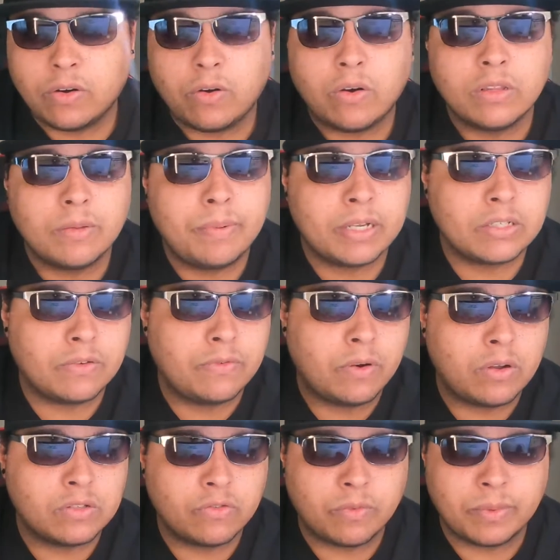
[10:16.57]
All the Pixel
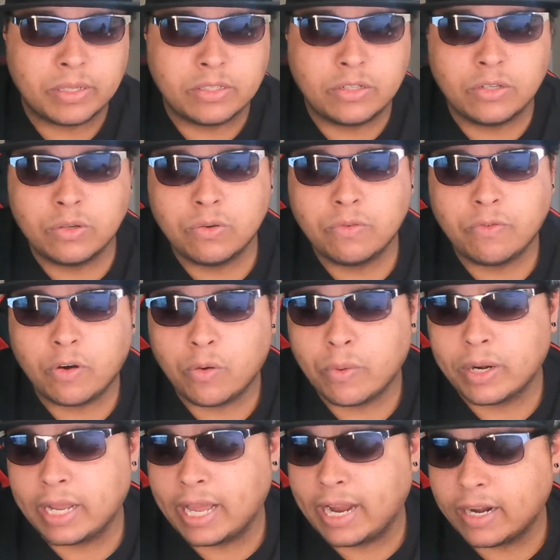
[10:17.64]
phones from the 2
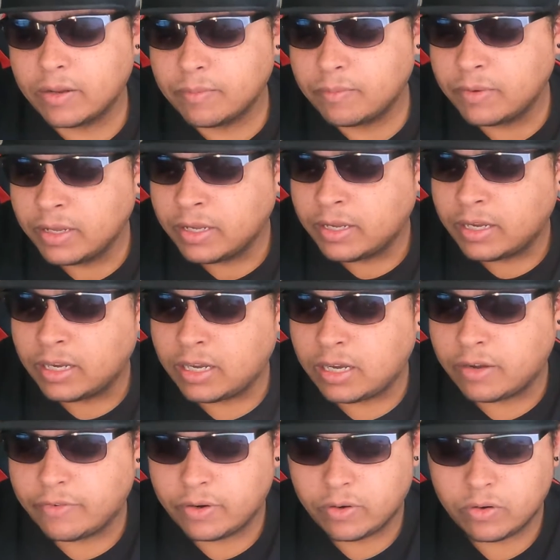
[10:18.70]
forward had them.
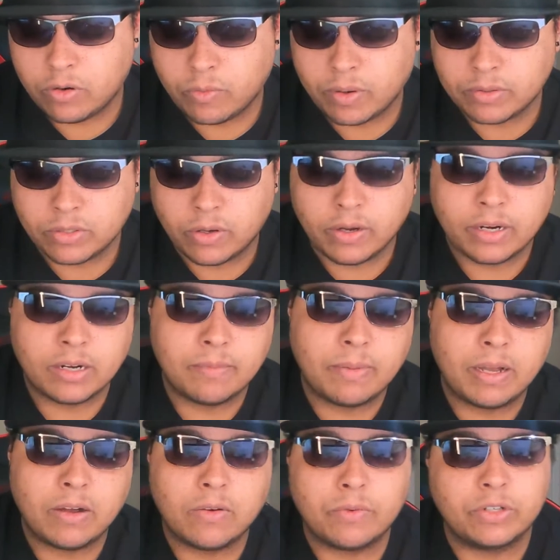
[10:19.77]
If you don't know what I'm talking
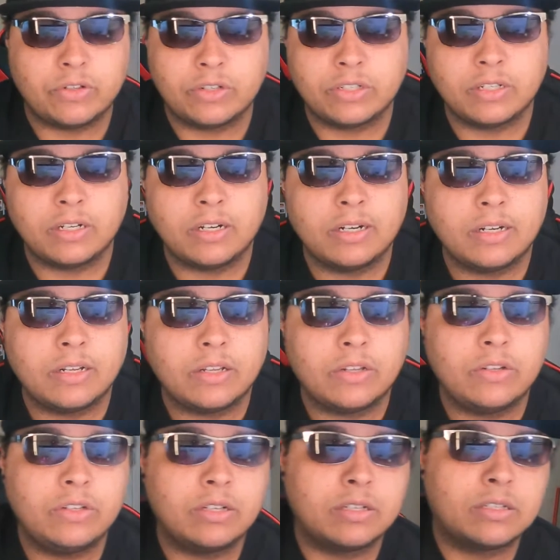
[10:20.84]
about, which you should, you
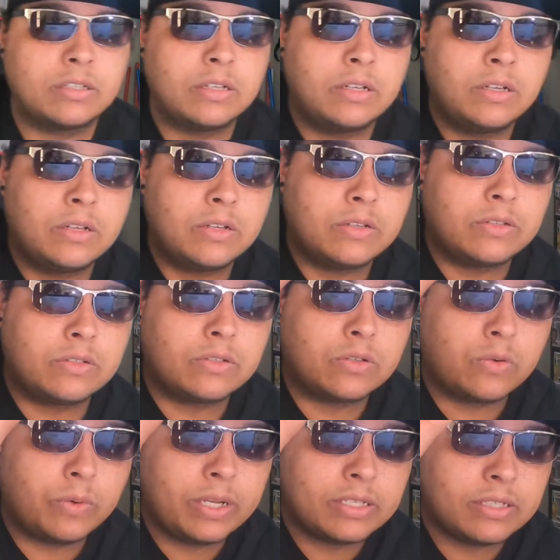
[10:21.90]
just
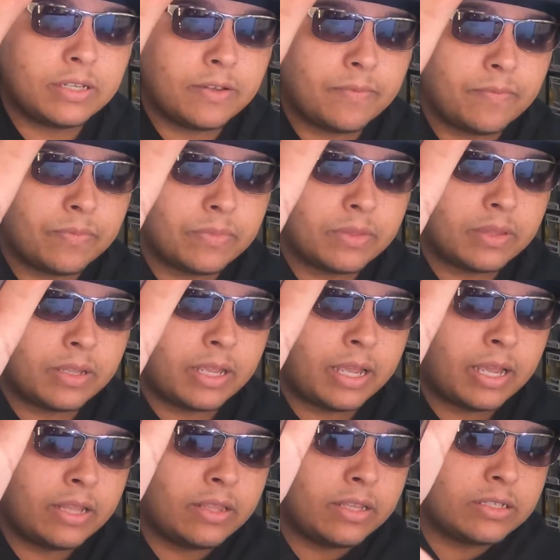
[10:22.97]
squeeze it
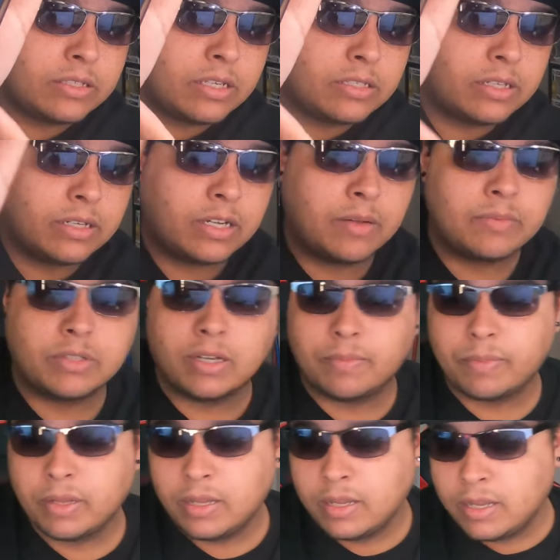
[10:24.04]
and the assistant comes up.
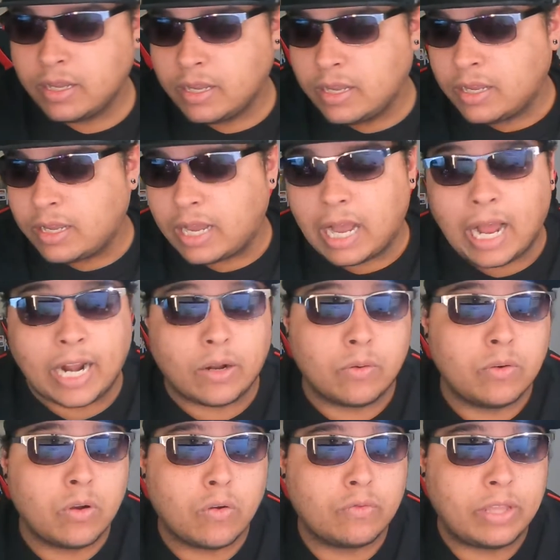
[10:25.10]
I
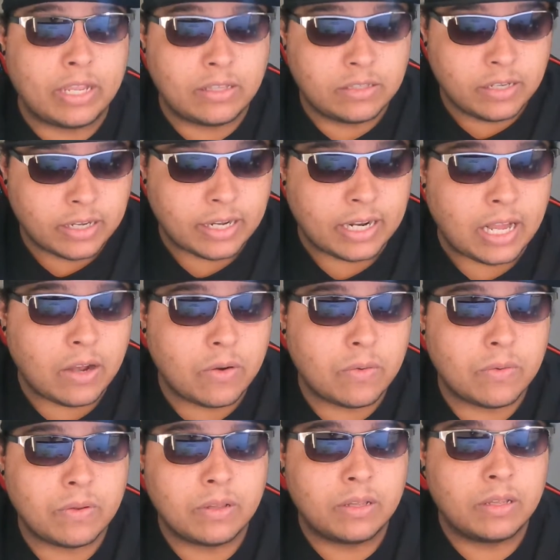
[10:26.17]
don't know if they took it out.
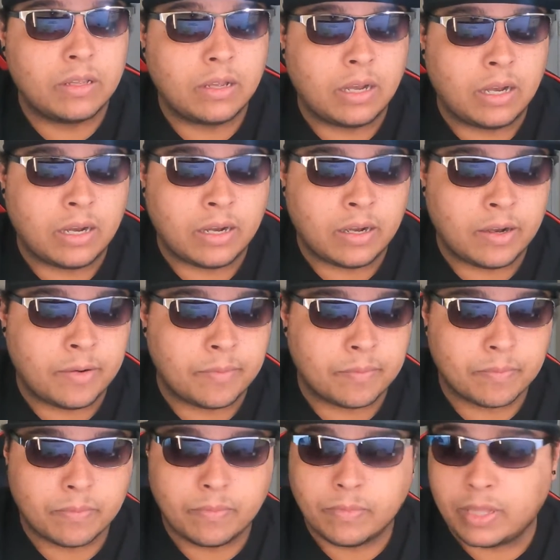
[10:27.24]

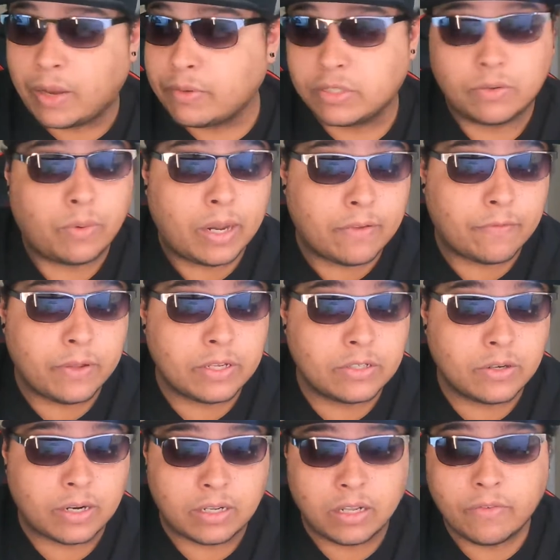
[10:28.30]
That was a great
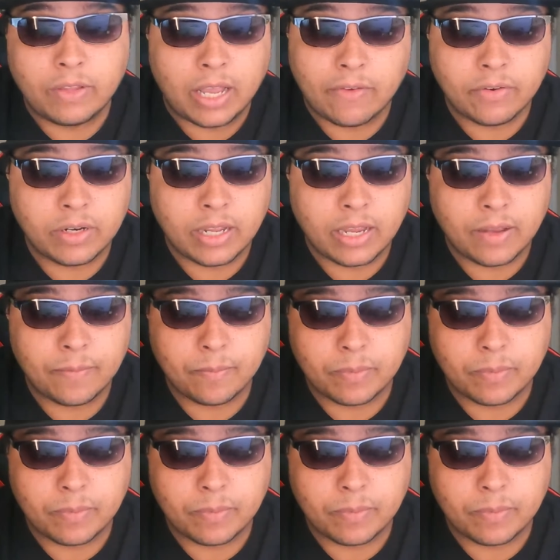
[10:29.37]
feature. I loved having that.